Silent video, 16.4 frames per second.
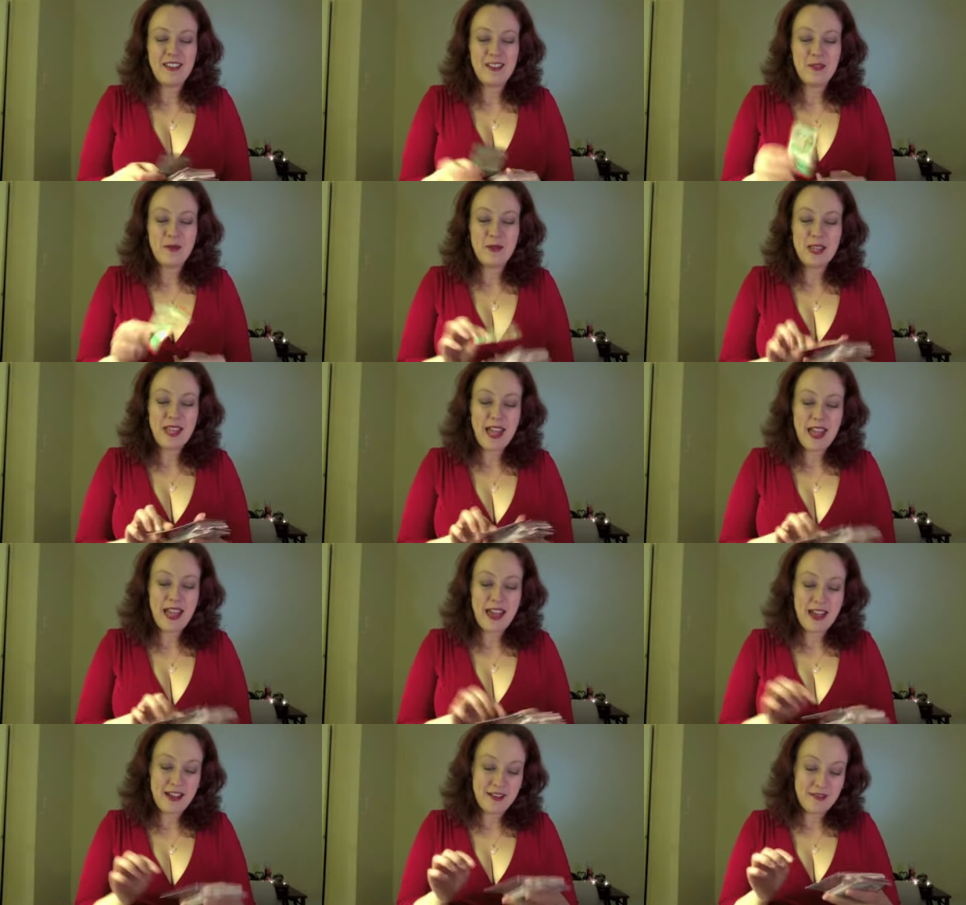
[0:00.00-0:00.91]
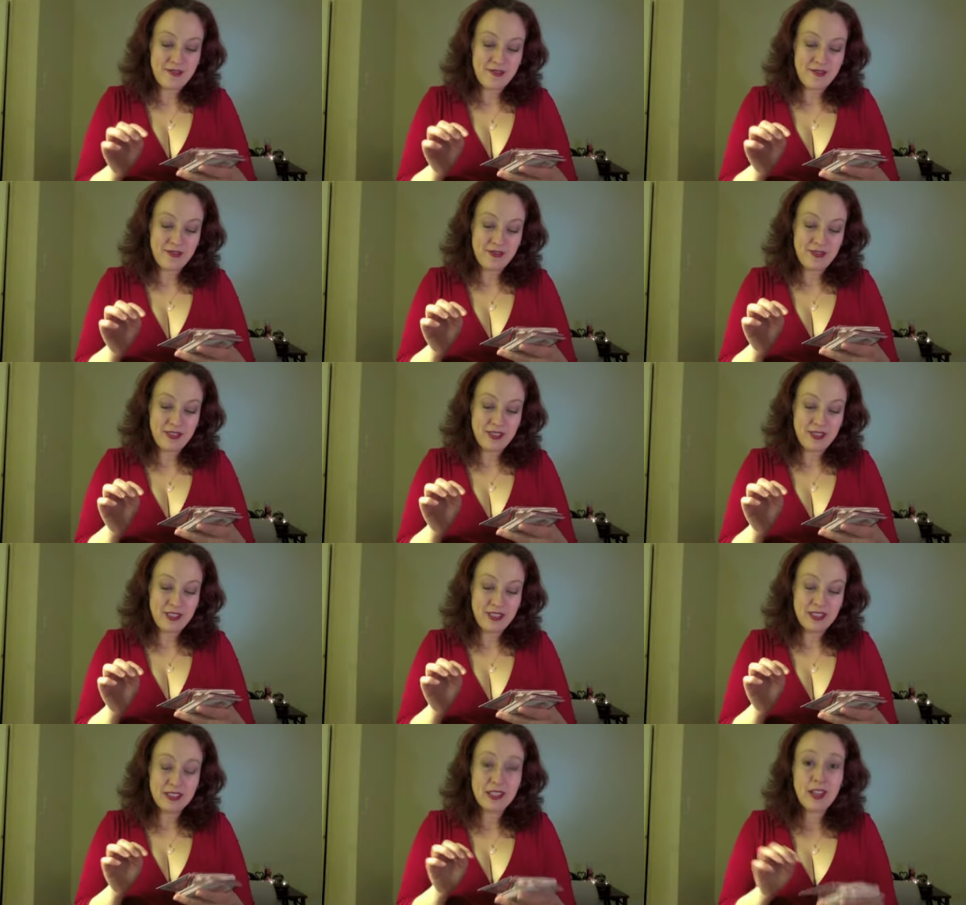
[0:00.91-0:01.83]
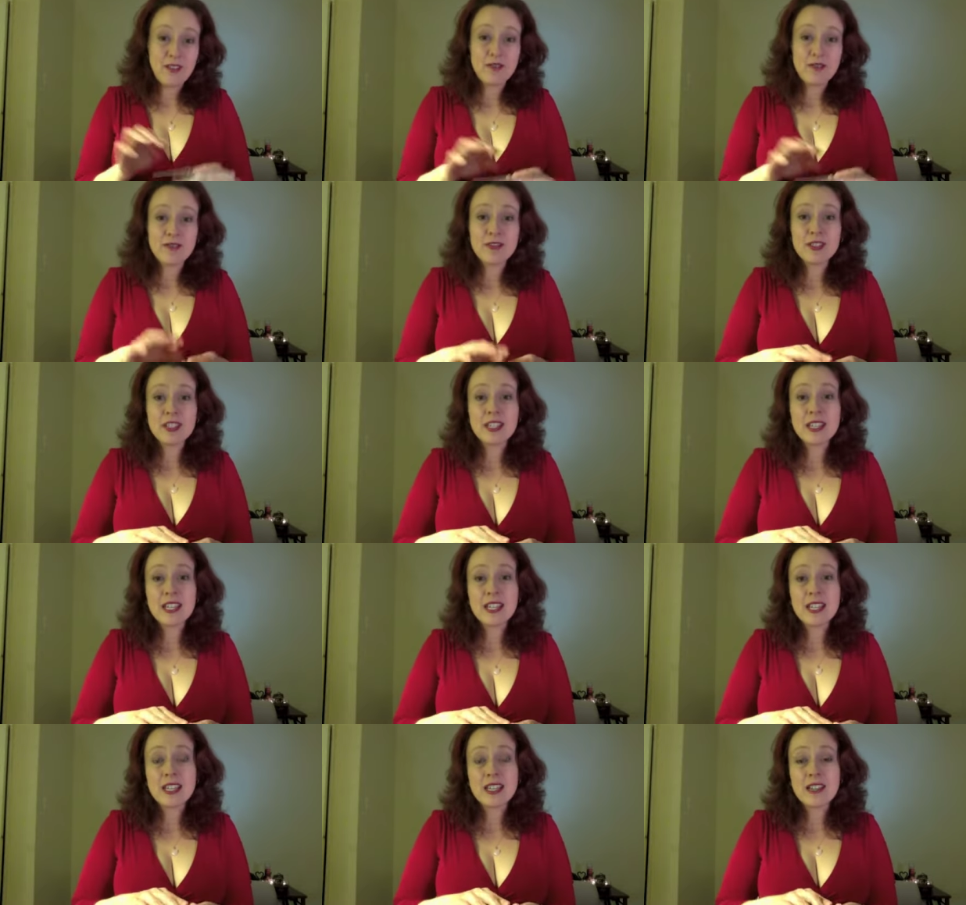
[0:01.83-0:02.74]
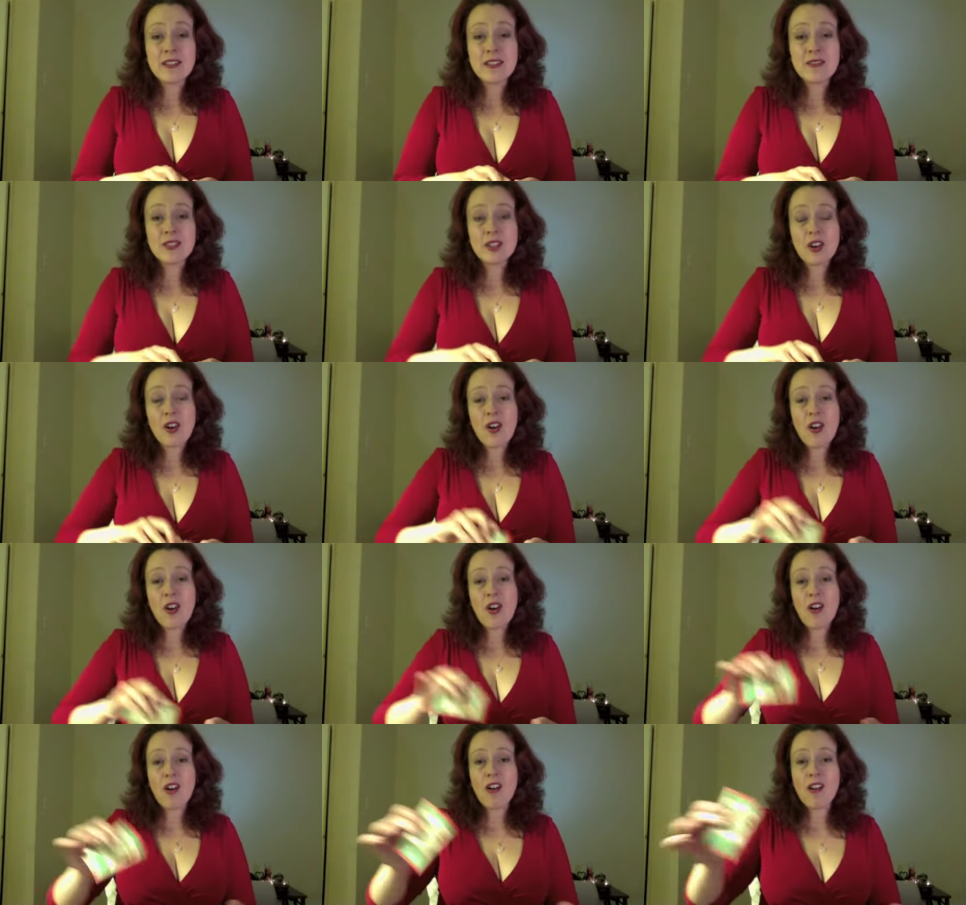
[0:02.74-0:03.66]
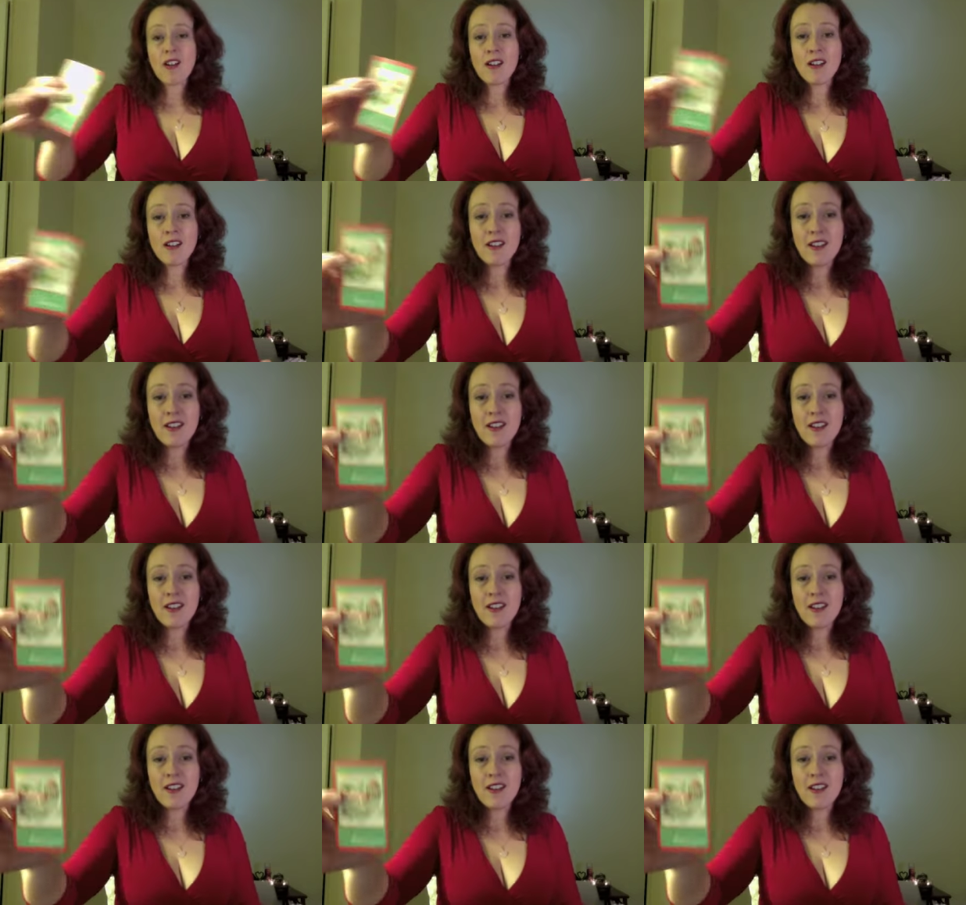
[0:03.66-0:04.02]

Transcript: We have Love Forgives. Aw,